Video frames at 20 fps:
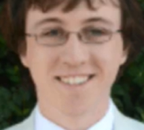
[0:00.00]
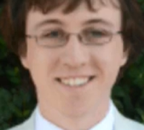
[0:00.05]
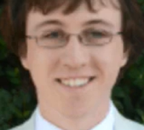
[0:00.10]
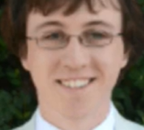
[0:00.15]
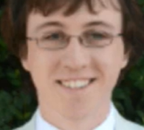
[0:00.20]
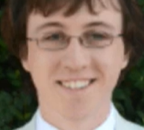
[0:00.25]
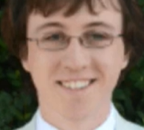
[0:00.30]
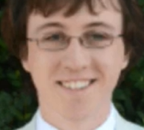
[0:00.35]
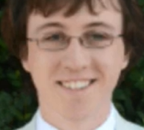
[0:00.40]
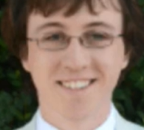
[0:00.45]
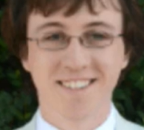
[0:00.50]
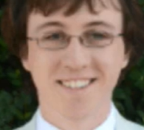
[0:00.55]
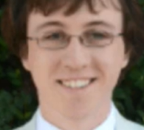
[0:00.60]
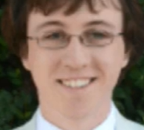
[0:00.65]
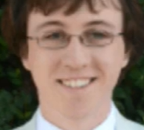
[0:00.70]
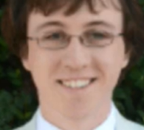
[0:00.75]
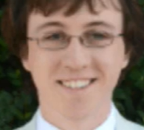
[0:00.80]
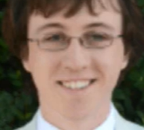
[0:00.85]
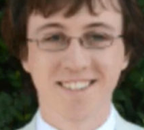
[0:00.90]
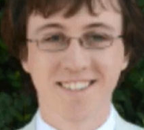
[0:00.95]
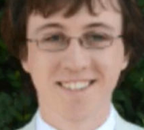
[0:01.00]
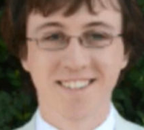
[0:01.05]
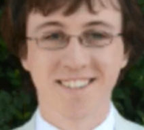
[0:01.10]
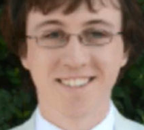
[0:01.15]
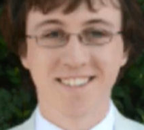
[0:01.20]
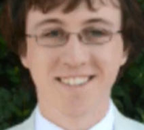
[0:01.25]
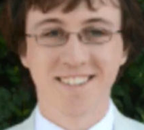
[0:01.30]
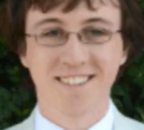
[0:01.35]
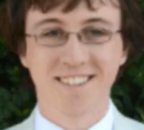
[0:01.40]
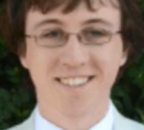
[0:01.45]

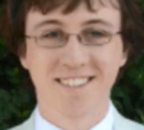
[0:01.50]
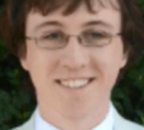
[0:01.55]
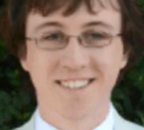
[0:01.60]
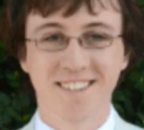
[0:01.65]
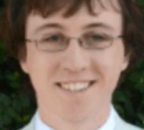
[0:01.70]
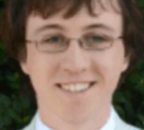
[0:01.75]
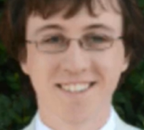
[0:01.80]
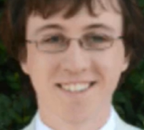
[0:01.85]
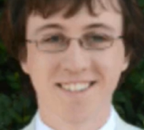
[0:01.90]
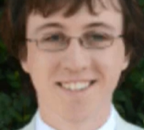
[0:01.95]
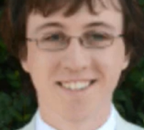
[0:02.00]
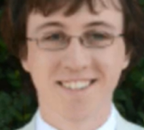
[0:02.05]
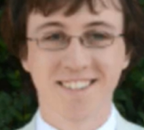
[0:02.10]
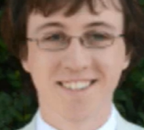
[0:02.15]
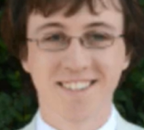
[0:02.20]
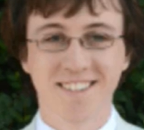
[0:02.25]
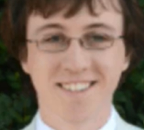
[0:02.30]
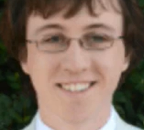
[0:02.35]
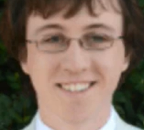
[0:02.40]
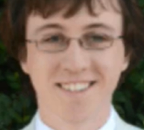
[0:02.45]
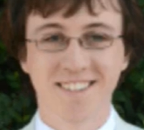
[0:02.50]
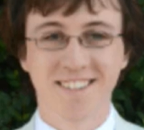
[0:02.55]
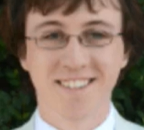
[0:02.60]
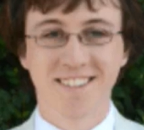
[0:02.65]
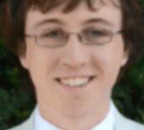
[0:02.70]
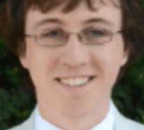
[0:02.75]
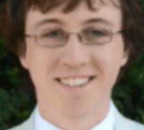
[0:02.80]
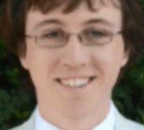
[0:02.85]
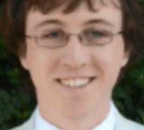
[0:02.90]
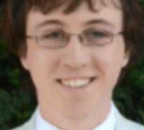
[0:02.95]

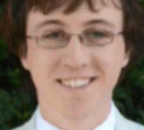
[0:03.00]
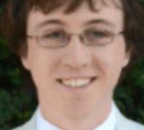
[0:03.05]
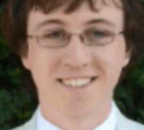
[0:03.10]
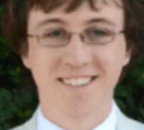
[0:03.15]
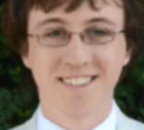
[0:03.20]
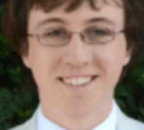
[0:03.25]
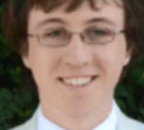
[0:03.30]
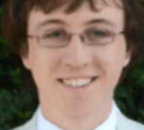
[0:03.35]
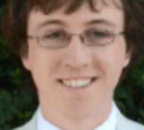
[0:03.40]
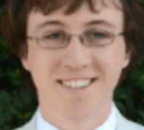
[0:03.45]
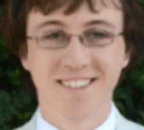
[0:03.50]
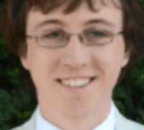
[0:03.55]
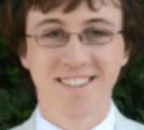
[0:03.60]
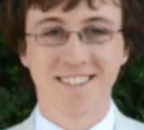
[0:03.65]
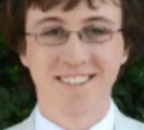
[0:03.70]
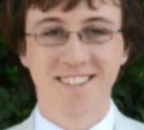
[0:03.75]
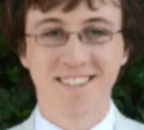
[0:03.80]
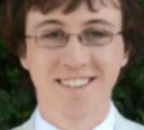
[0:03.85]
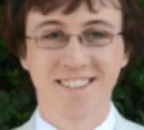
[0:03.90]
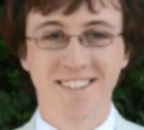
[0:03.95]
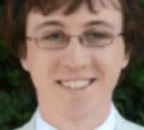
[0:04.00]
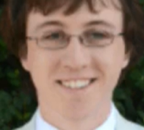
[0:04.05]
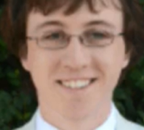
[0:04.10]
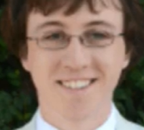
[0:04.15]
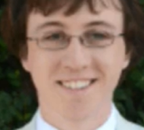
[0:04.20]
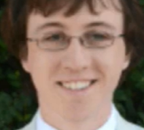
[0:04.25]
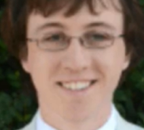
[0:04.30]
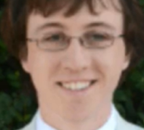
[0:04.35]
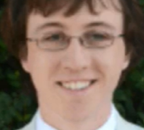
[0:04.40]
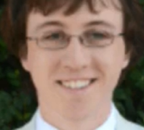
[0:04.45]

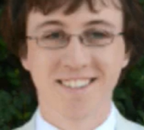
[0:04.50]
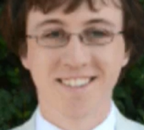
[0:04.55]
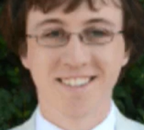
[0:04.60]
The person shown says nothing.